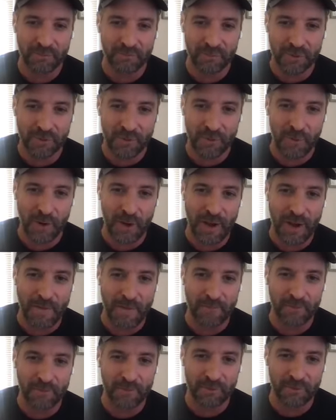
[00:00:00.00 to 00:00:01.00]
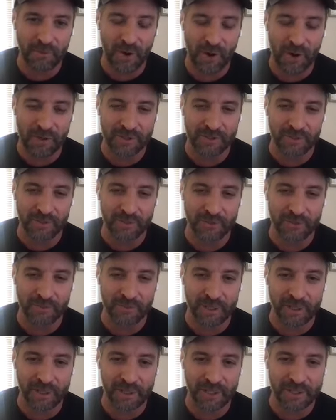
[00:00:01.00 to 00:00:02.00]
through our social
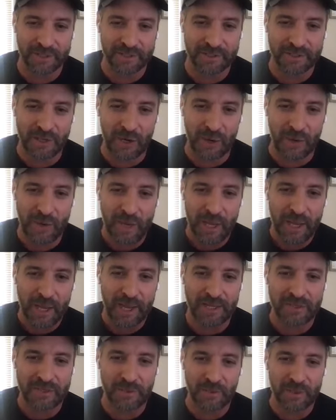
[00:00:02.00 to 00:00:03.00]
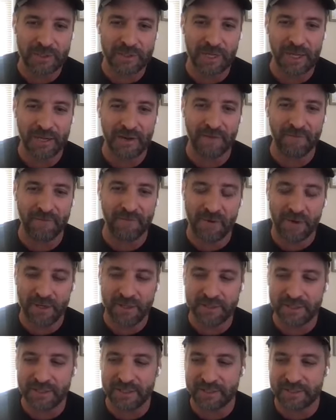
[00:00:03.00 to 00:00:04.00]
media. So it's always kind of
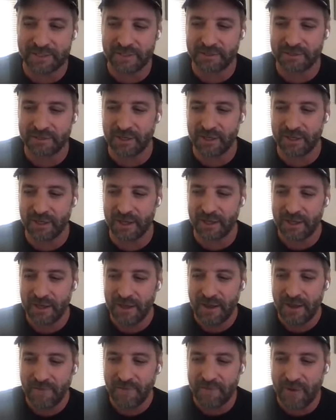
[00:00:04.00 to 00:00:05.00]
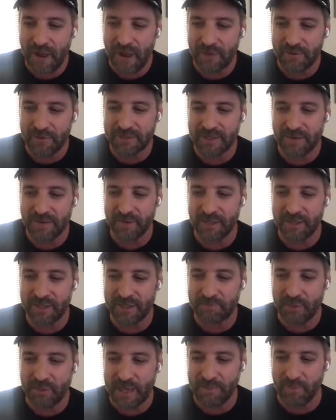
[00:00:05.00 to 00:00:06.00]
fun to follow some of
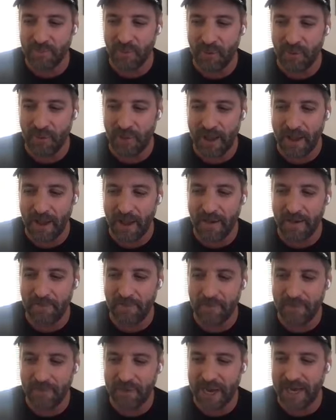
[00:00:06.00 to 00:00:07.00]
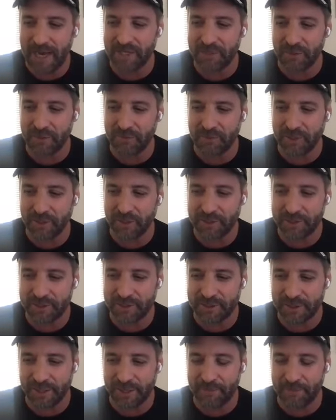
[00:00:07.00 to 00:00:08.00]
these people. I mean, I do it
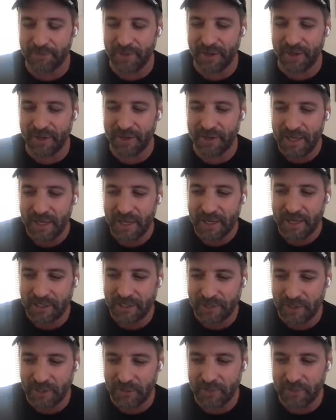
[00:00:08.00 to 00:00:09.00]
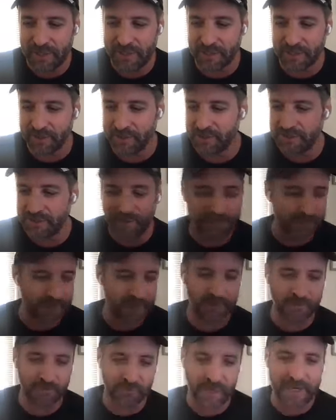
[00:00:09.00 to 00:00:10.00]
religiously, but because there's
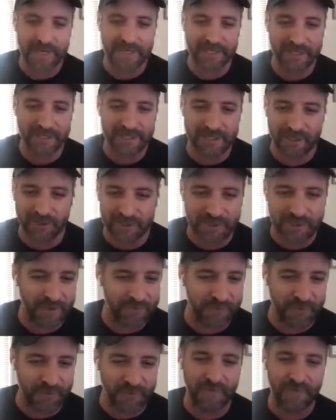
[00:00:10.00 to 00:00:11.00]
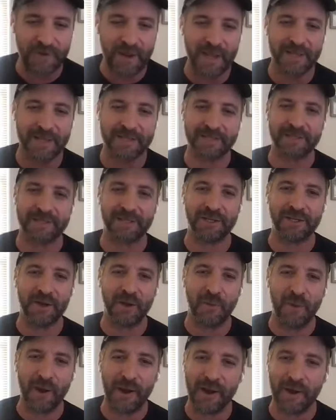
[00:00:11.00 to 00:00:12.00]
different races, there's different events.
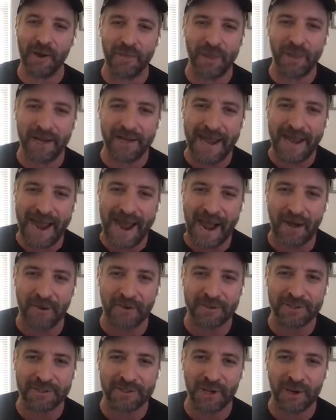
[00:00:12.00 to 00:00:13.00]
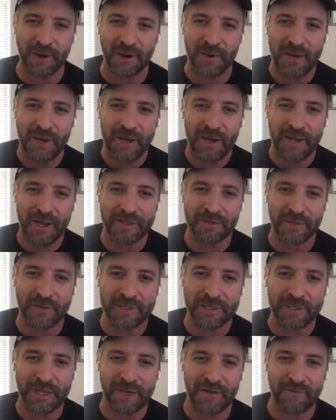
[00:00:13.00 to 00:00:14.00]
Where are they now? So it's
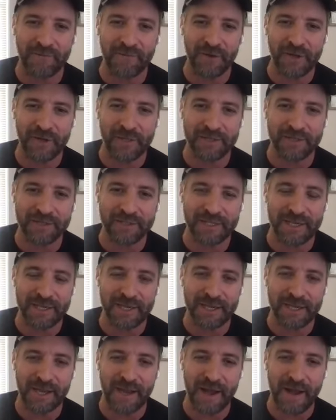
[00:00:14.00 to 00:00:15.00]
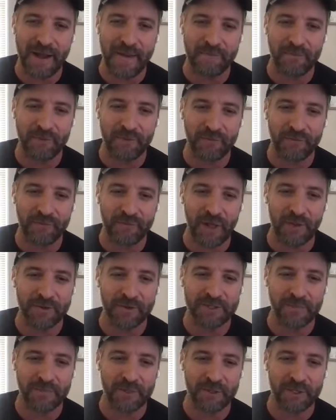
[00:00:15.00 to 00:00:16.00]
always kind of fun to see to follow
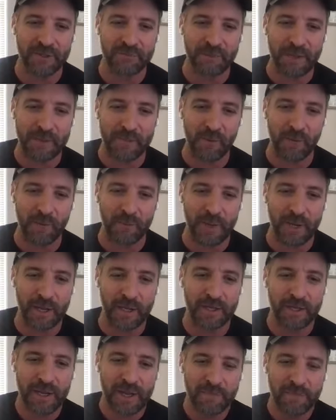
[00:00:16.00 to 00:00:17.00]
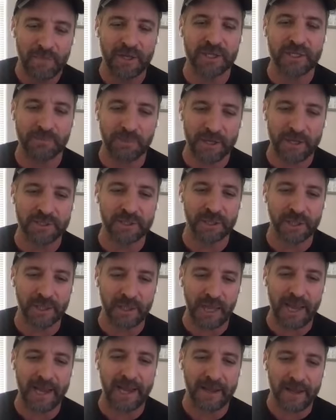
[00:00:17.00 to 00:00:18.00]
some of these people, but especially
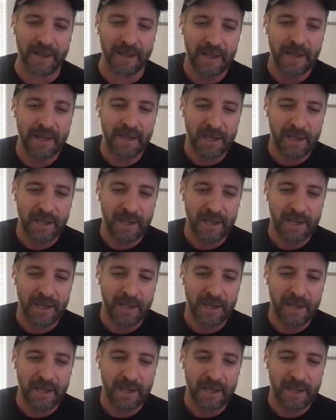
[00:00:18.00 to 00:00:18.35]
like